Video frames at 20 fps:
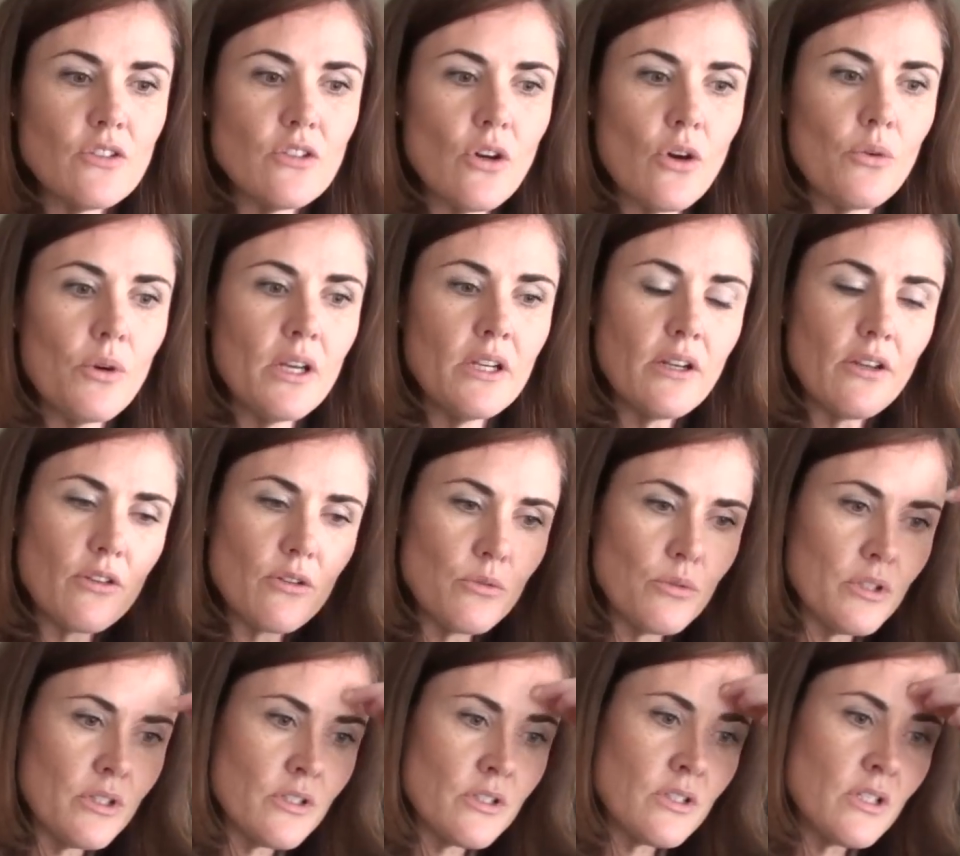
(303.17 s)
So, in other
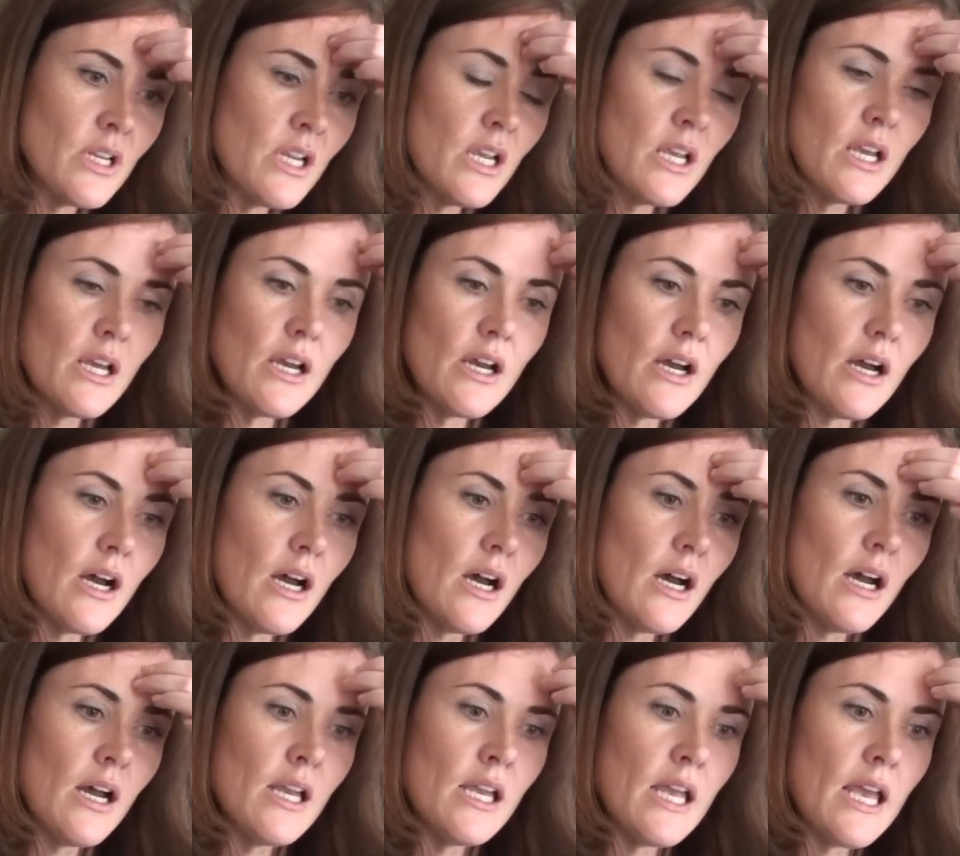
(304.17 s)
words,
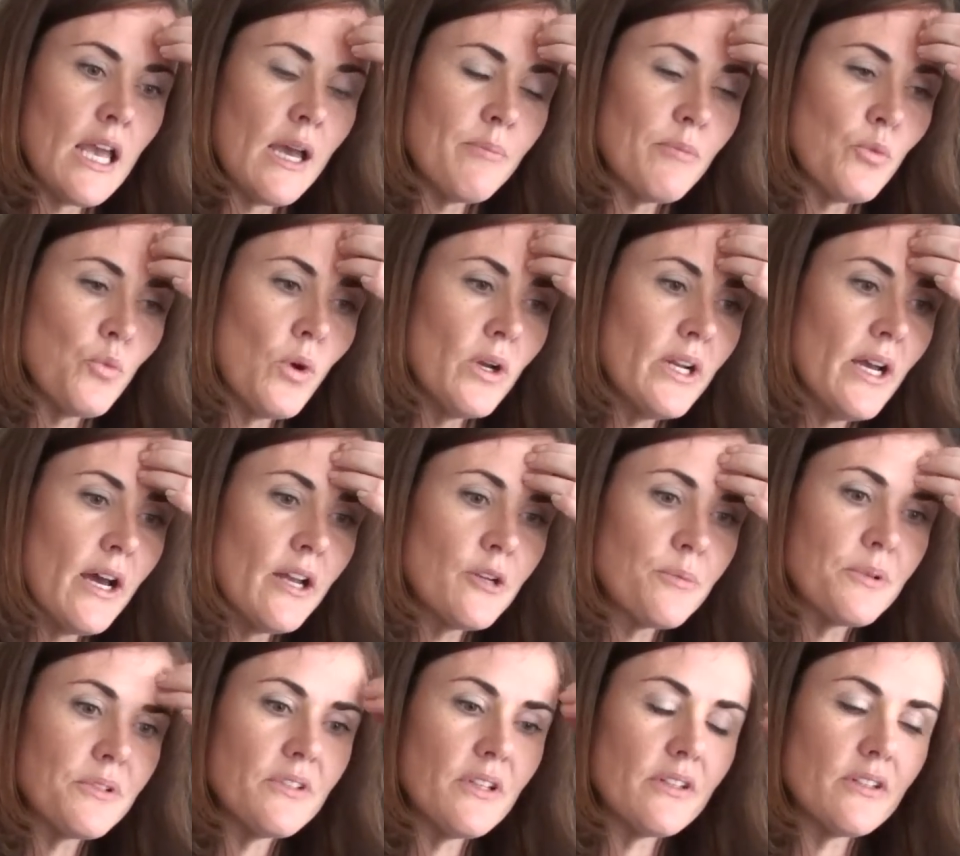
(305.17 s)
I am
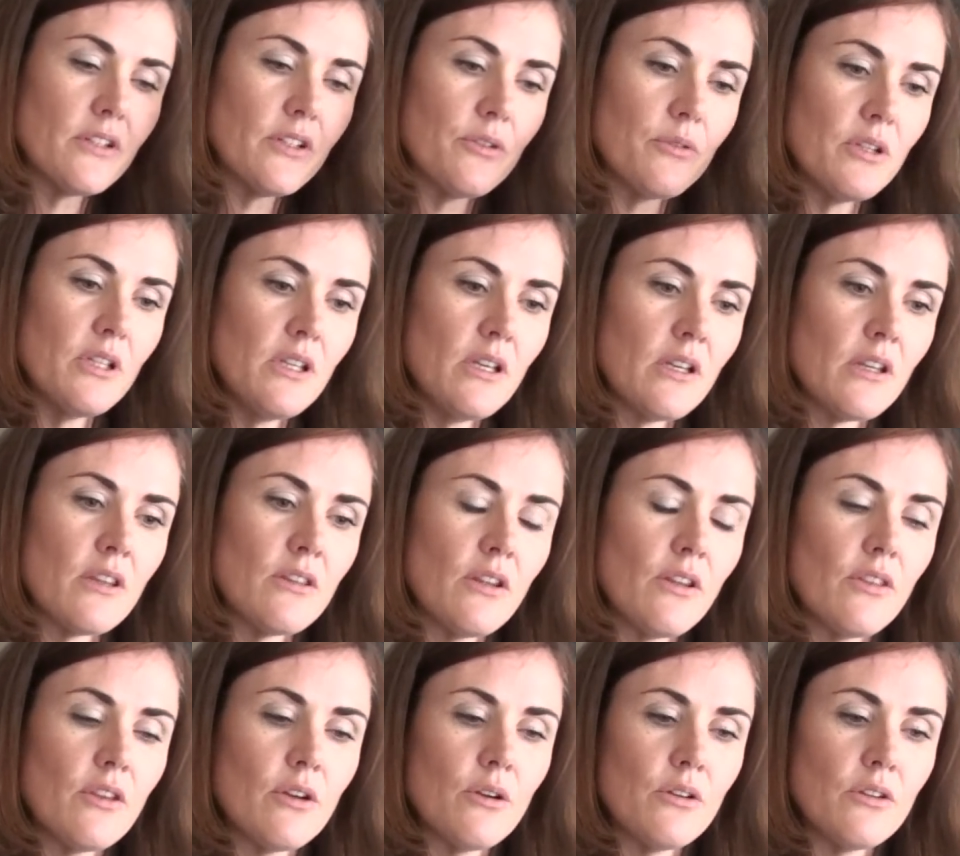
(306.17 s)
100% agreeing
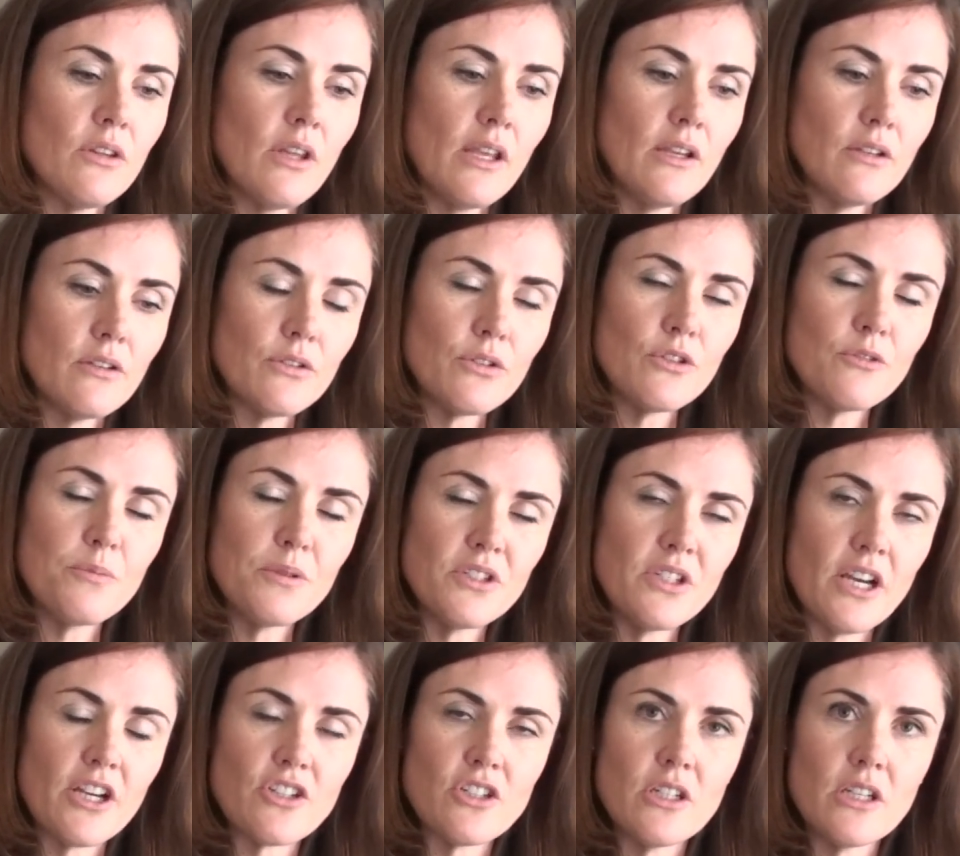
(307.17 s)
that they deserve
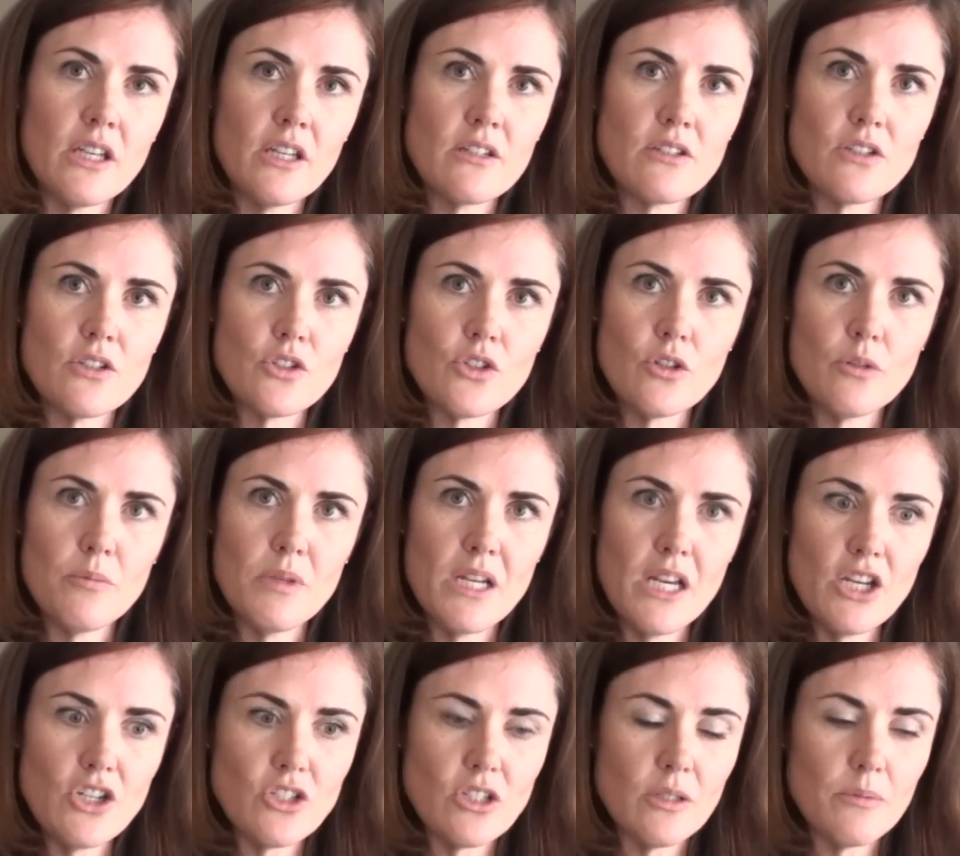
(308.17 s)
protection against
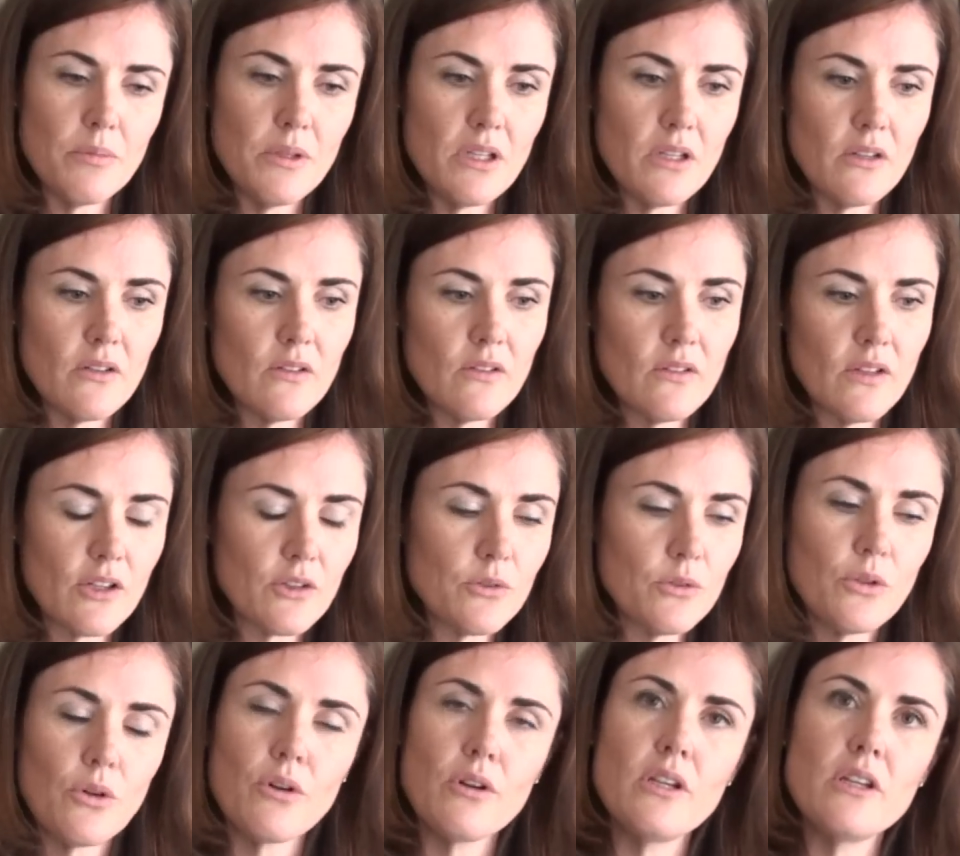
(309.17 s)
discrimination, because
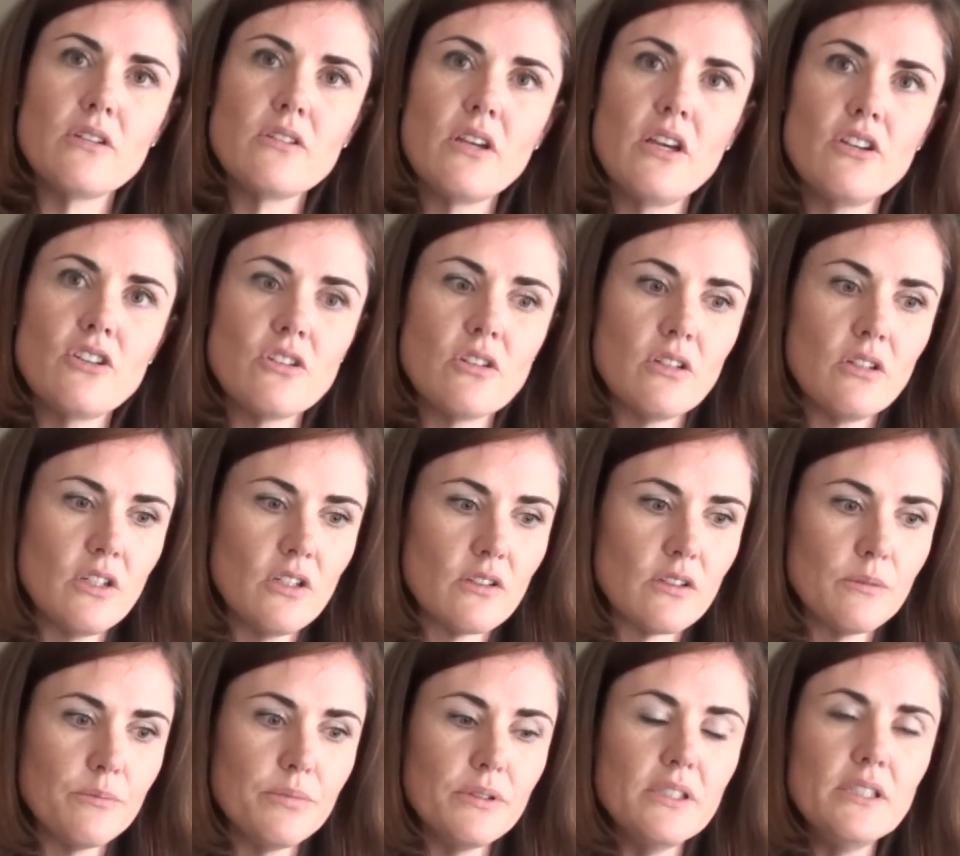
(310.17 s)
sexual orientation
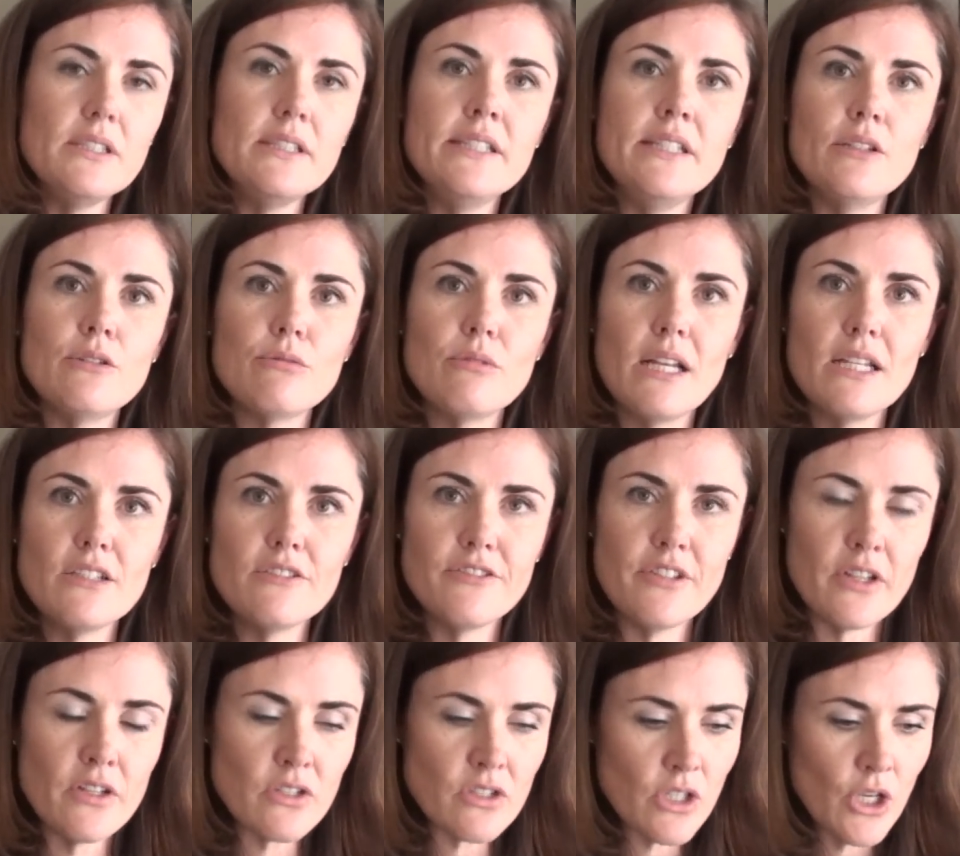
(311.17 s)
is completely
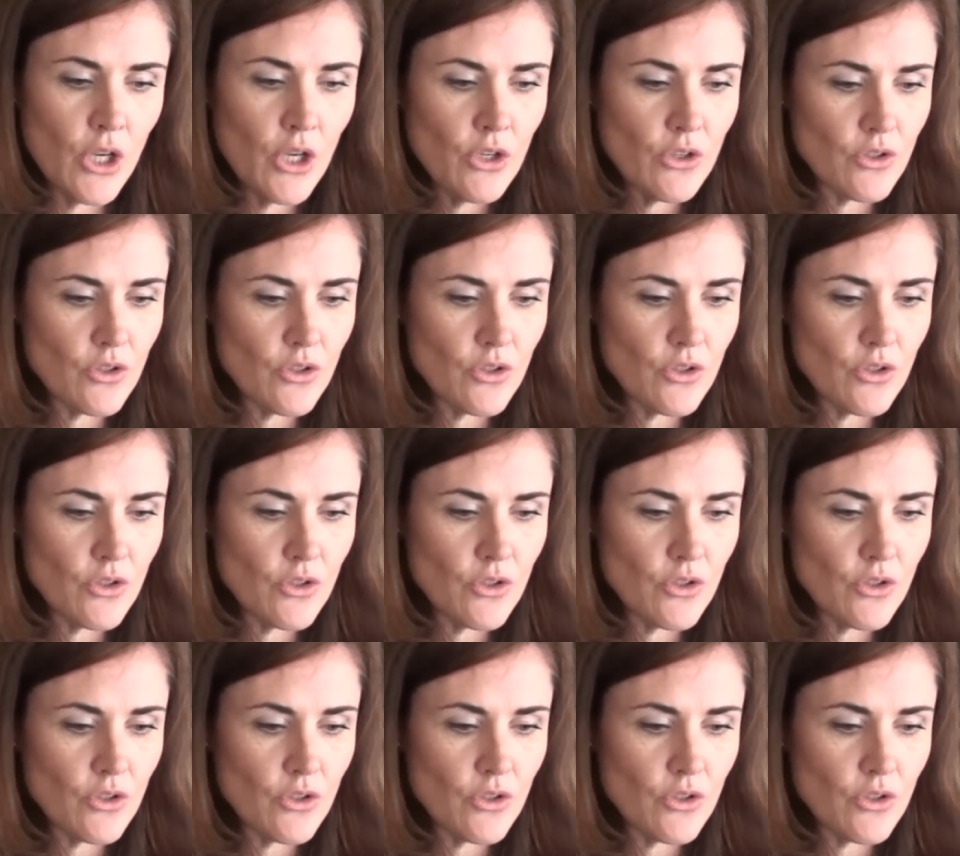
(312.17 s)
irrelevant